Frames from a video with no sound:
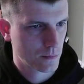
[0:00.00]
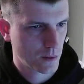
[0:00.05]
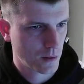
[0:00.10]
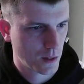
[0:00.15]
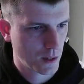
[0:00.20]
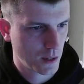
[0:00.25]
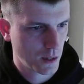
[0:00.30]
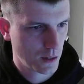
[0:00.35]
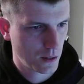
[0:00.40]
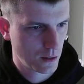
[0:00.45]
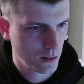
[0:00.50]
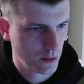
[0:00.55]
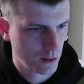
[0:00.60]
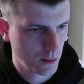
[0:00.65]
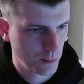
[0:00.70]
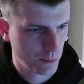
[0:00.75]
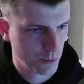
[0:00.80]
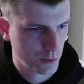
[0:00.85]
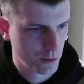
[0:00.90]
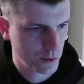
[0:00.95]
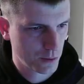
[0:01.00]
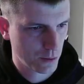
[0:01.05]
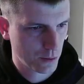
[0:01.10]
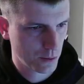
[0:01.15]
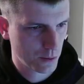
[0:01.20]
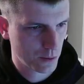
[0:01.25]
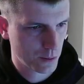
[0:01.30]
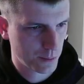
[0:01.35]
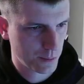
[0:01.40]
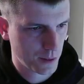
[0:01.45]
GitHub or token
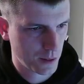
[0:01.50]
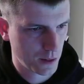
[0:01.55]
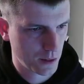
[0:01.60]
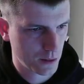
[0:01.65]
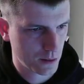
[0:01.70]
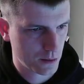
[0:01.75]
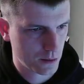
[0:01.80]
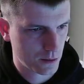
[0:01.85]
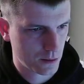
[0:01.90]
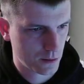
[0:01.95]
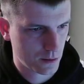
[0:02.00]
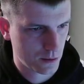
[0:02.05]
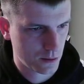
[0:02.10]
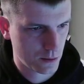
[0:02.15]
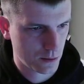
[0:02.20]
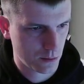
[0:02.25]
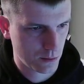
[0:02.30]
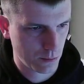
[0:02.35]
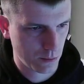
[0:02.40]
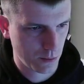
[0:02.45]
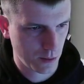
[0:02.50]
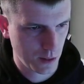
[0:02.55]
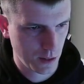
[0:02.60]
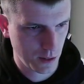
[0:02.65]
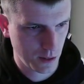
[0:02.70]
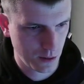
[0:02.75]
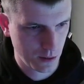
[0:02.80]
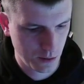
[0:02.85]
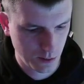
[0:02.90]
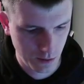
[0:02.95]
response. We
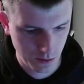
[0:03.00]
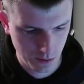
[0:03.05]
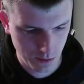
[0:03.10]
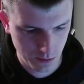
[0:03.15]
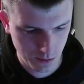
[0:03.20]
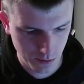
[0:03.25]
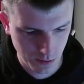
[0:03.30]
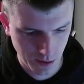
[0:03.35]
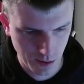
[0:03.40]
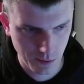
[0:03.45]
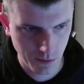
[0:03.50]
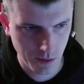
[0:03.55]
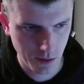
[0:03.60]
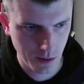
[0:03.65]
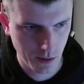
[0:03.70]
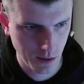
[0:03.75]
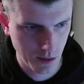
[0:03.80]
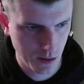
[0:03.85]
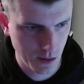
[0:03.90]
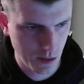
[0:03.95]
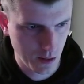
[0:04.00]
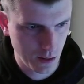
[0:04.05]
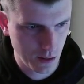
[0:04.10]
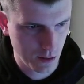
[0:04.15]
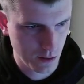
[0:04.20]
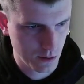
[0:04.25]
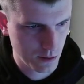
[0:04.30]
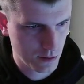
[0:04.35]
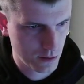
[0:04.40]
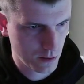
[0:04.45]
need to get rid of
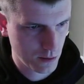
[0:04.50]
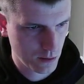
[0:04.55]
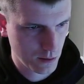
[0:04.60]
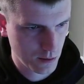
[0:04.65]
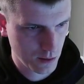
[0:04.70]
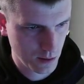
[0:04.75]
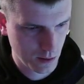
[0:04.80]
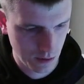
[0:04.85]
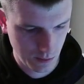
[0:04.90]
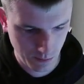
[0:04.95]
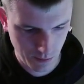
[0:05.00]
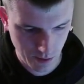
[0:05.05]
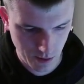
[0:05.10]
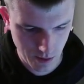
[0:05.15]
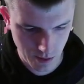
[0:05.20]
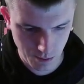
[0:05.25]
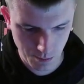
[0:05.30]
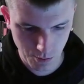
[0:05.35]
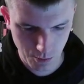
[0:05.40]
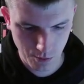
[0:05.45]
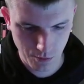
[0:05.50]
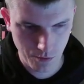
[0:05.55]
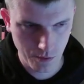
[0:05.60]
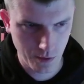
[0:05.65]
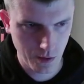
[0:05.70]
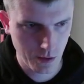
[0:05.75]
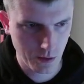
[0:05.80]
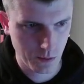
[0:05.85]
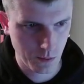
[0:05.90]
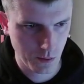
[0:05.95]
these. And we need to move
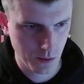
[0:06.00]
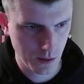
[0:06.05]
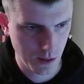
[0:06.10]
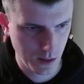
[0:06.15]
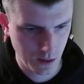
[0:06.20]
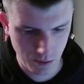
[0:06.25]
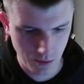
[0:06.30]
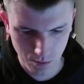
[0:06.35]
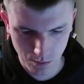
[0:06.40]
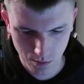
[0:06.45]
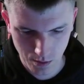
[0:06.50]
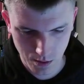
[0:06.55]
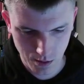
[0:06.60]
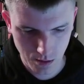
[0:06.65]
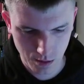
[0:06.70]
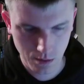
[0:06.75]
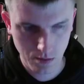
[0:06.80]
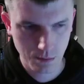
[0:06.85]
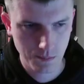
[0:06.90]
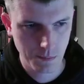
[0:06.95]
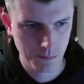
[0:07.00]
this one down one.